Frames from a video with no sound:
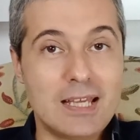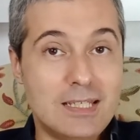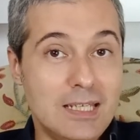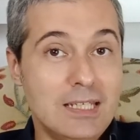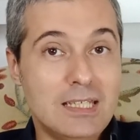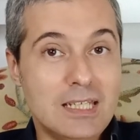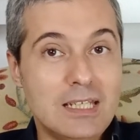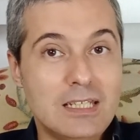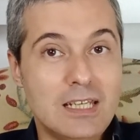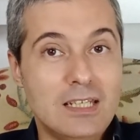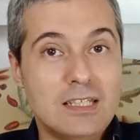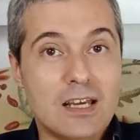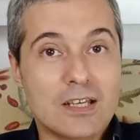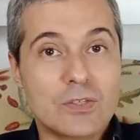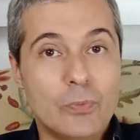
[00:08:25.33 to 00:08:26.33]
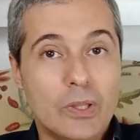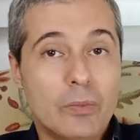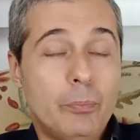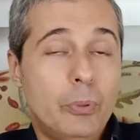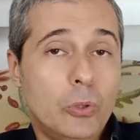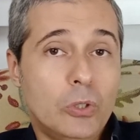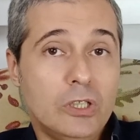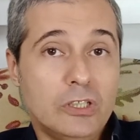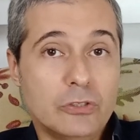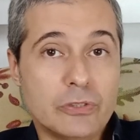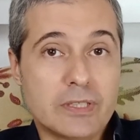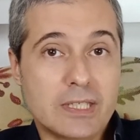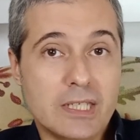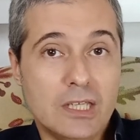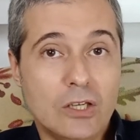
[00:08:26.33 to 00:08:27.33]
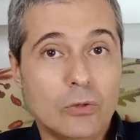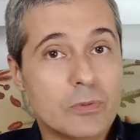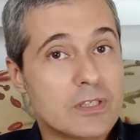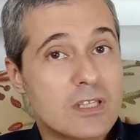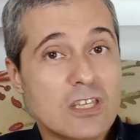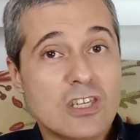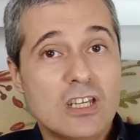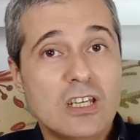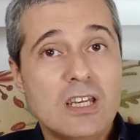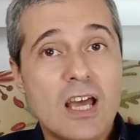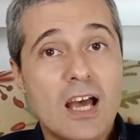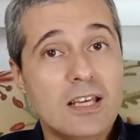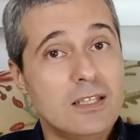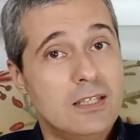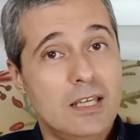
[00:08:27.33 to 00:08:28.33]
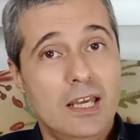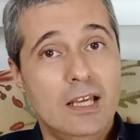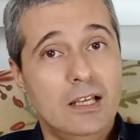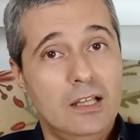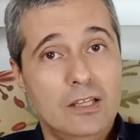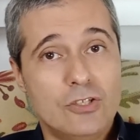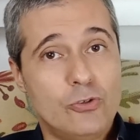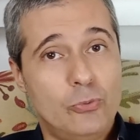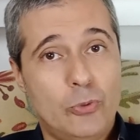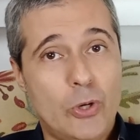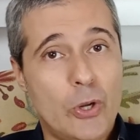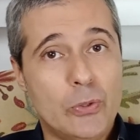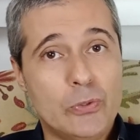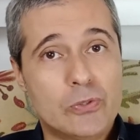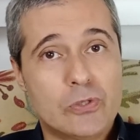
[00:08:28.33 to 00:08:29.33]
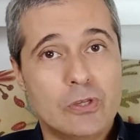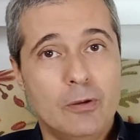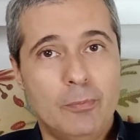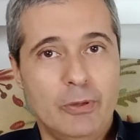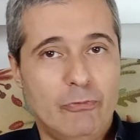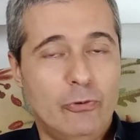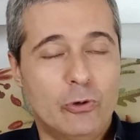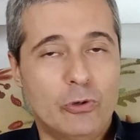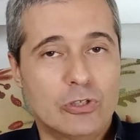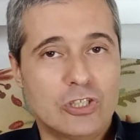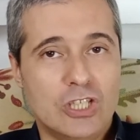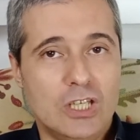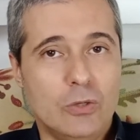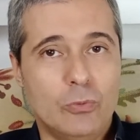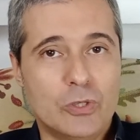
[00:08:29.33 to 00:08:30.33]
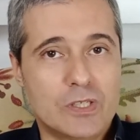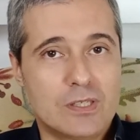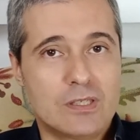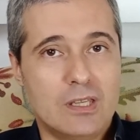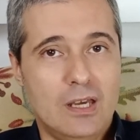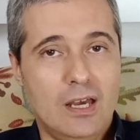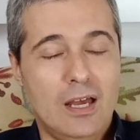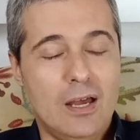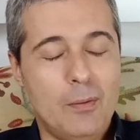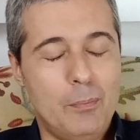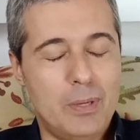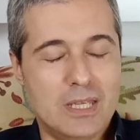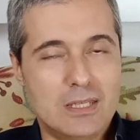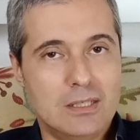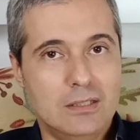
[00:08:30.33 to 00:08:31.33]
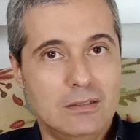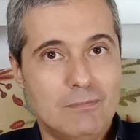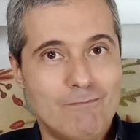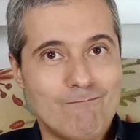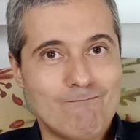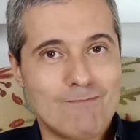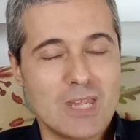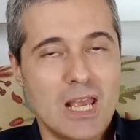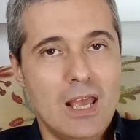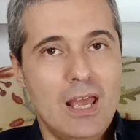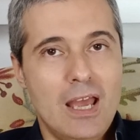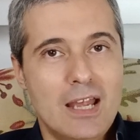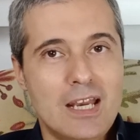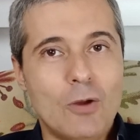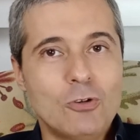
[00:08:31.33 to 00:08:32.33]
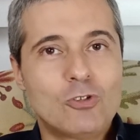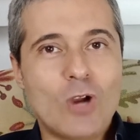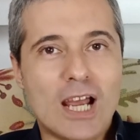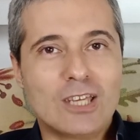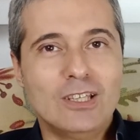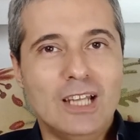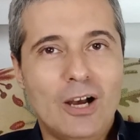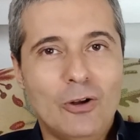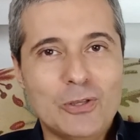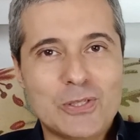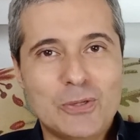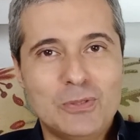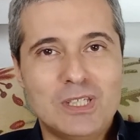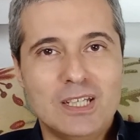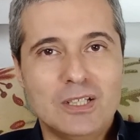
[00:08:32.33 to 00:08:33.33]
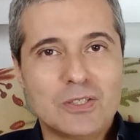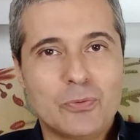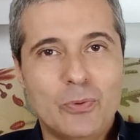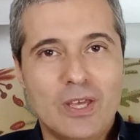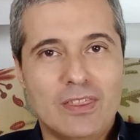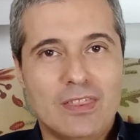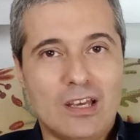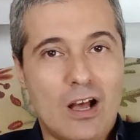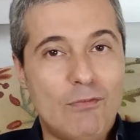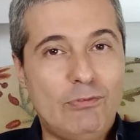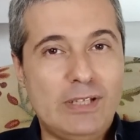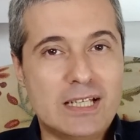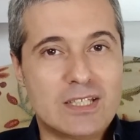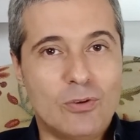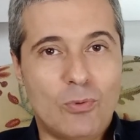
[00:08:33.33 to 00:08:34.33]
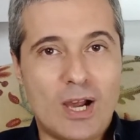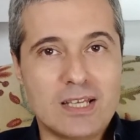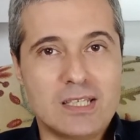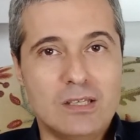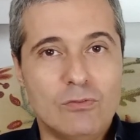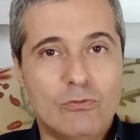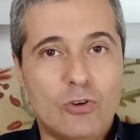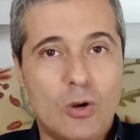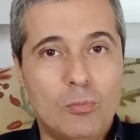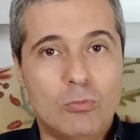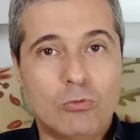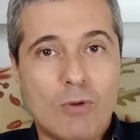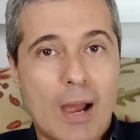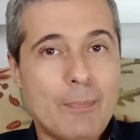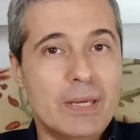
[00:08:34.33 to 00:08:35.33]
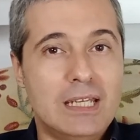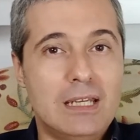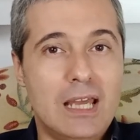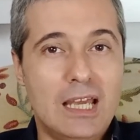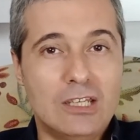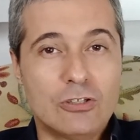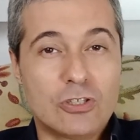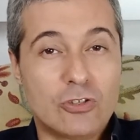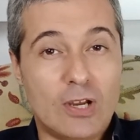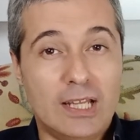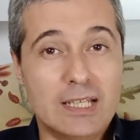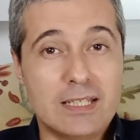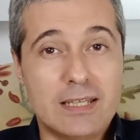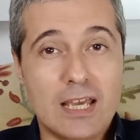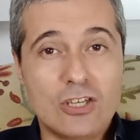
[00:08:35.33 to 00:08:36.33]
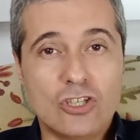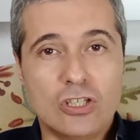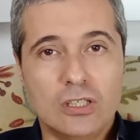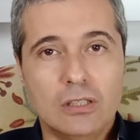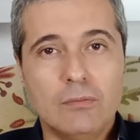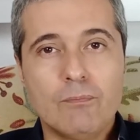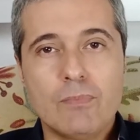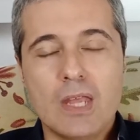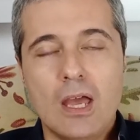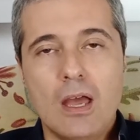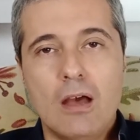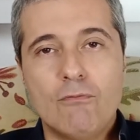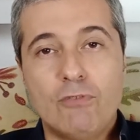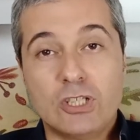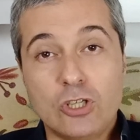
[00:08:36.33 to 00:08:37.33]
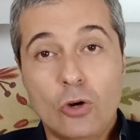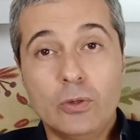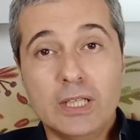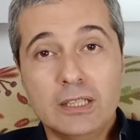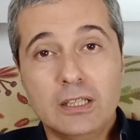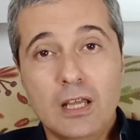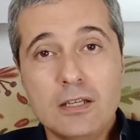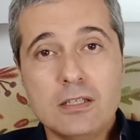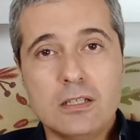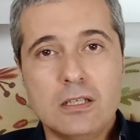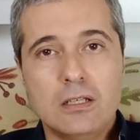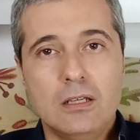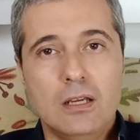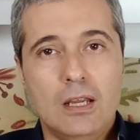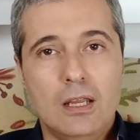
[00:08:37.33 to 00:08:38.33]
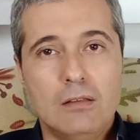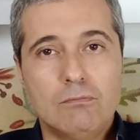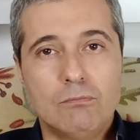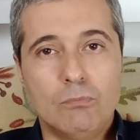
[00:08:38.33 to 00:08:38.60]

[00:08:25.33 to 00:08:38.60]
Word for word: As indeed he does with poor Lucy, who was such a nice English rose before she was uh, bitten. Now, Dracula also deals with the conflicts arising from rapid industrialization. Victorian London